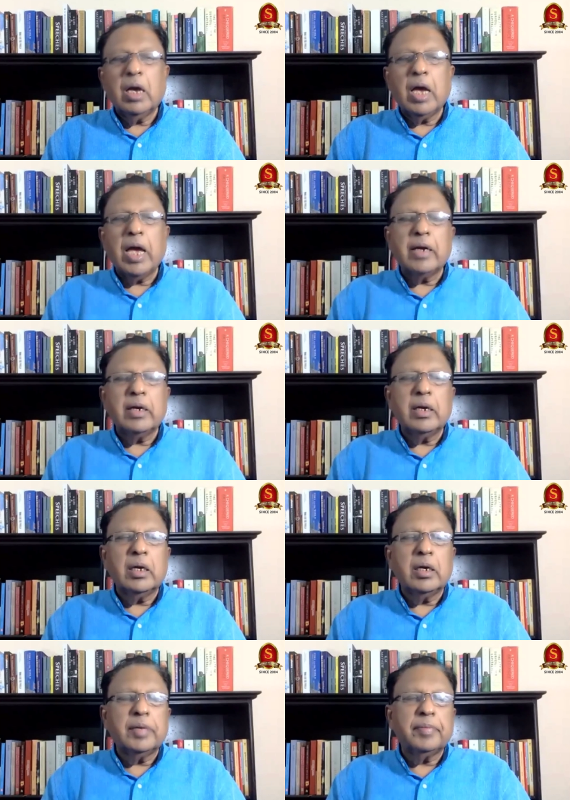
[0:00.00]
and
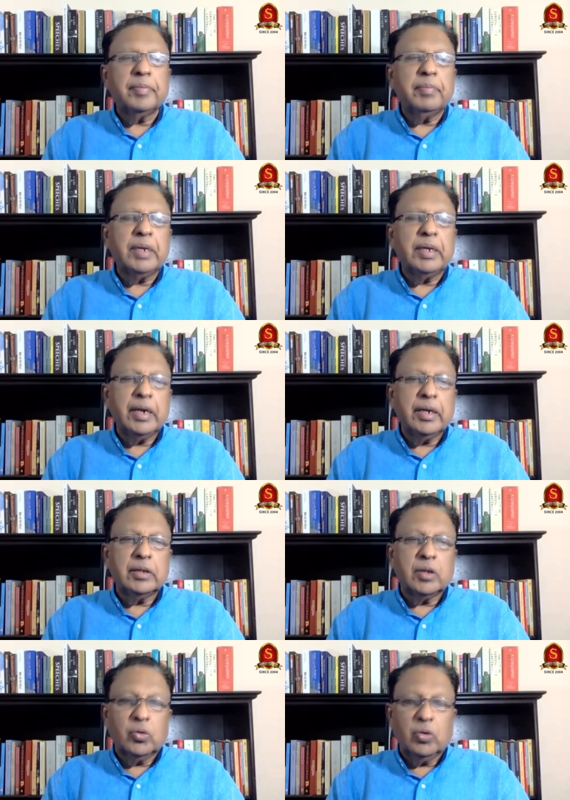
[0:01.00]
uh, maintaining
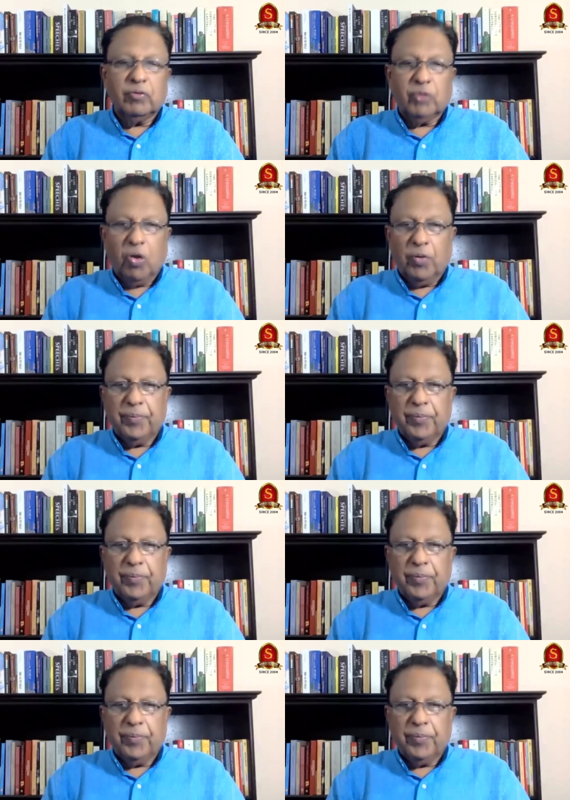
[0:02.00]
the rule of law.